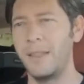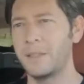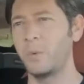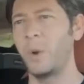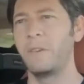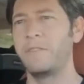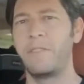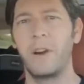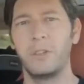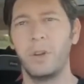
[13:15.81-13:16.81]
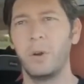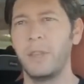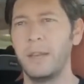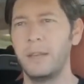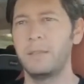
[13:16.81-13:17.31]
that's a weird fart joke
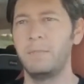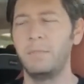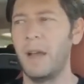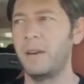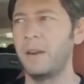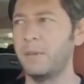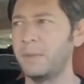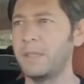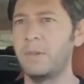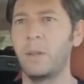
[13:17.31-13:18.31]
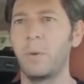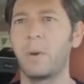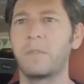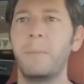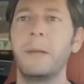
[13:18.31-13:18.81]
that is, I don't know, didn't really
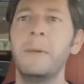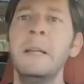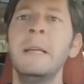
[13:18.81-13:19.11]
work for me.